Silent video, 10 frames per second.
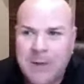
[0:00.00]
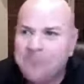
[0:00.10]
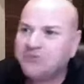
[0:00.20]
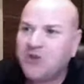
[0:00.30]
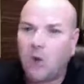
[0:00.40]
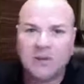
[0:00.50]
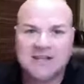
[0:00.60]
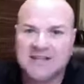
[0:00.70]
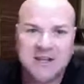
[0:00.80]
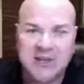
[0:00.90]
Don't
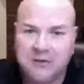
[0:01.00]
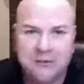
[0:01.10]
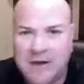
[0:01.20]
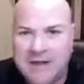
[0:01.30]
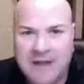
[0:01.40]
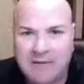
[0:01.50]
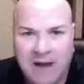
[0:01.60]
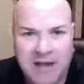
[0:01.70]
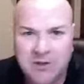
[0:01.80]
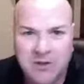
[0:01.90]
listen to your friend that
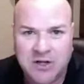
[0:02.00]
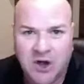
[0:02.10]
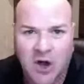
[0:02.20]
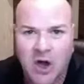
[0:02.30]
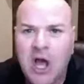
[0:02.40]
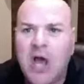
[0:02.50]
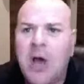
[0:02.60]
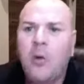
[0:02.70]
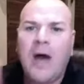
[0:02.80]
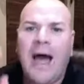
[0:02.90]
invited you on the call.
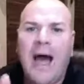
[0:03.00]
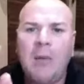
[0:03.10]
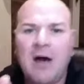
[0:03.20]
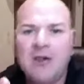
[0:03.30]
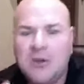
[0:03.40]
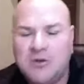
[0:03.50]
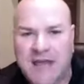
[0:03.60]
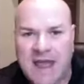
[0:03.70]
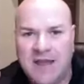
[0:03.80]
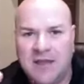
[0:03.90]
Well, how about you
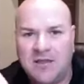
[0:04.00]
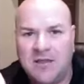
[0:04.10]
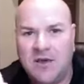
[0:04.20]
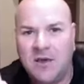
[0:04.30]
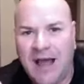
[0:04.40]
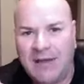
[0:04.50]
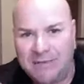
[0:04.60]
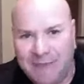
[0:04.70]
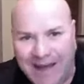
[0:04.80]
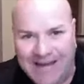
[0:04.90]
take the
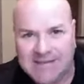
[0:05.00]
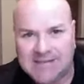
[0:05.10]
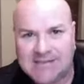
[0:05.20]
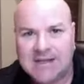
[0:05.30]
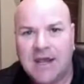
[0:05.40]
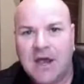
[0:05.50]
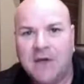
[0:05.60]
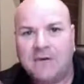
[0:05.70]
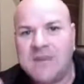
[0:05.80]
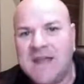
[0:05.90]
advice
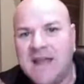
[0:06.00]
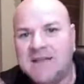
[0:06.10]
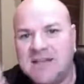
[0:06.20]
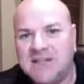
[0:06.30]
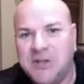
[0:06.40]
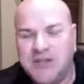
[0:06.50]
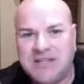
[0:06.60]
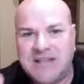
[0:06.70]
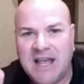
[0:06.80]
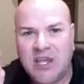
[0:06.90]
from the
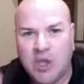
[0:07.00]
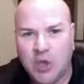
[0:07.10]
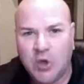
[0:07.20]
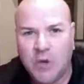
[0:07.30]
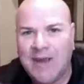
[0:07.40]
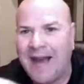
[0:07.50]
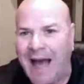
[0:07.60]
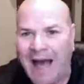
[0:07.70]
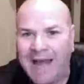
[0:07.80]
institutions that you and I and